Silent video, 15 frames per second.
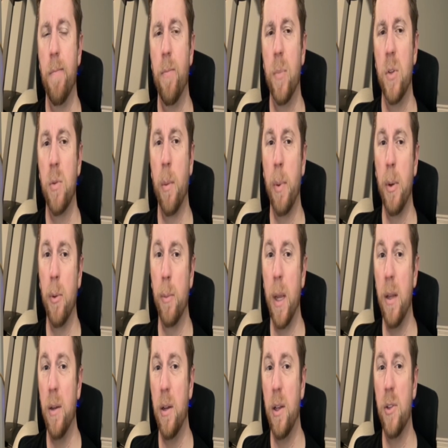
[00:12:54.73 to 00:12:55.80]
Some people
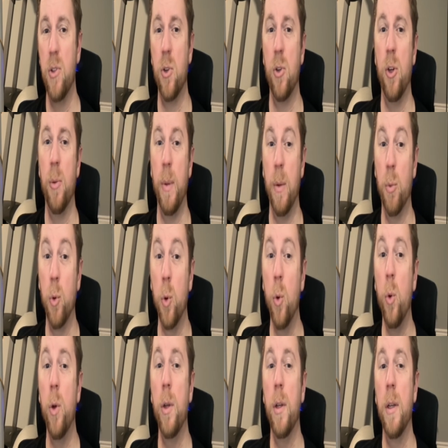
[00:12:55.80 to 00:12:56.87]
may consider you to be
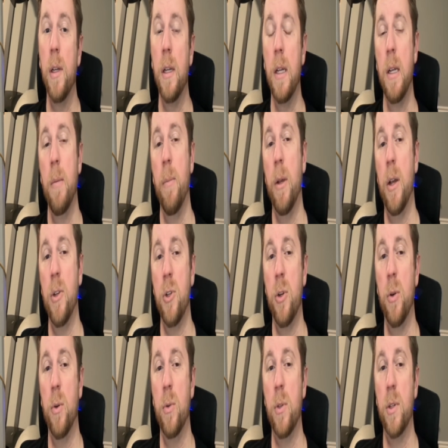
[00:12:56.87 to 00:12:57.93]
rude because you
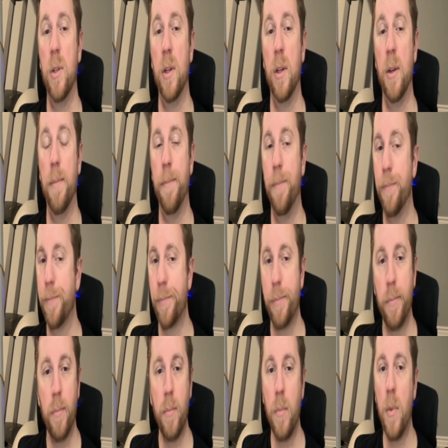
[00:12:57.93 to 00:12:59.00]
don't,
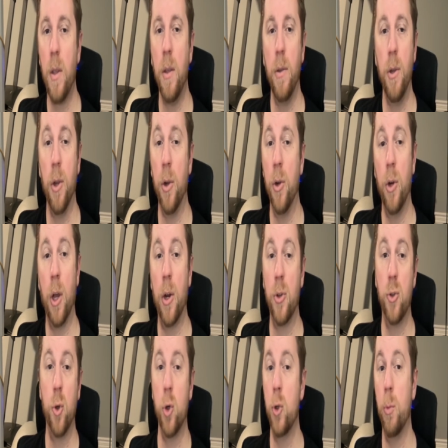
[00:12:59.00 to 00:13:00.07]
you're not a
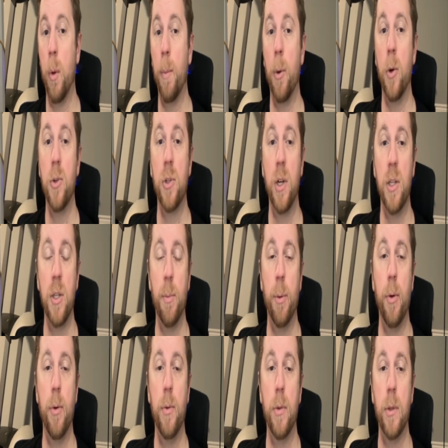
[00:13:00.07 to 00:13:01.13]
sociable person, I
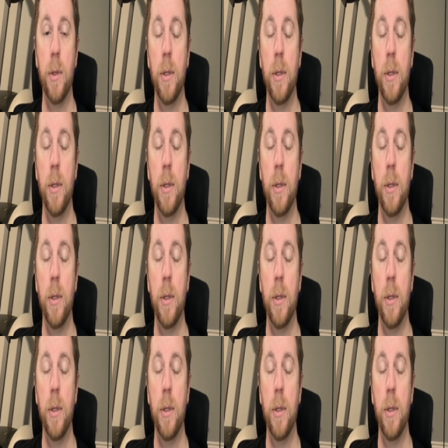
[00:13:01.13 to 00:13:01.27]
suppose.